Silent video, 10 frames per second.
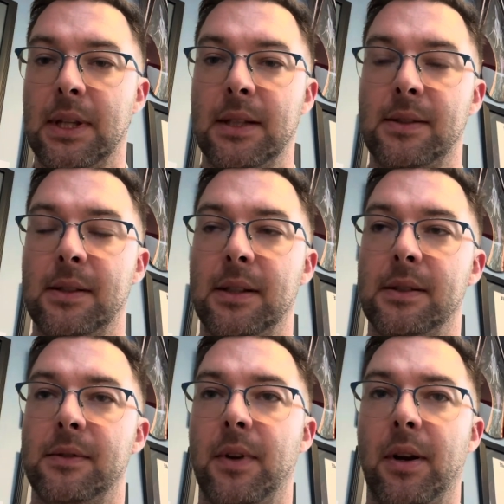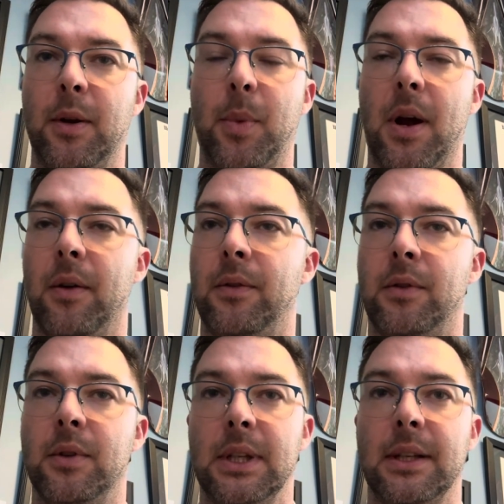this is very
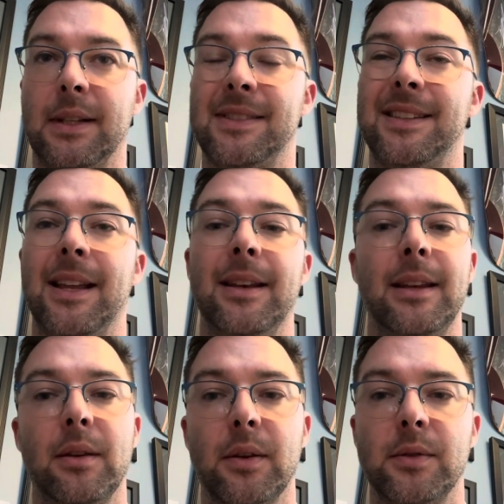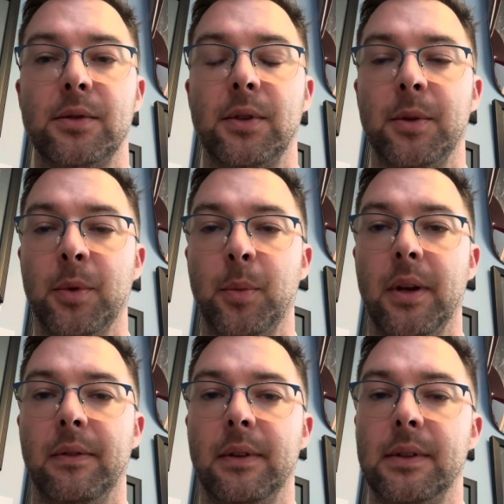powerful in extending those treatment
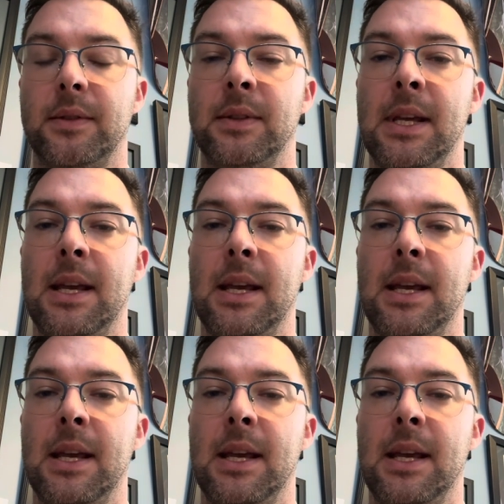benefits,